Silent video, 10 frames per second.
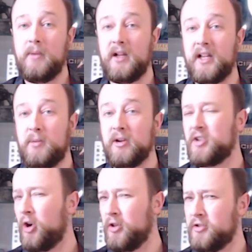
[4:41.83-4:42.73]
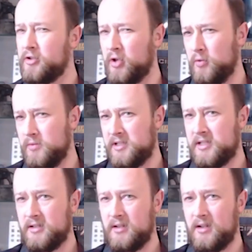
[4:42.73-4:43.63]
It appears all the
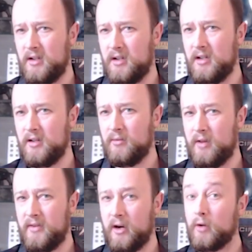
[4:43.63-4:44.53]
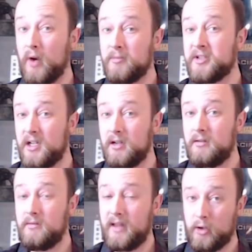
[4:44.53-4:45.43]
Dragoons that are represented
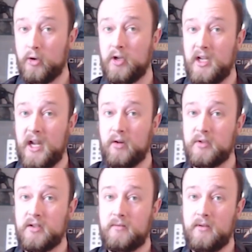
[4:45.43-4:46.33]
that are currently out,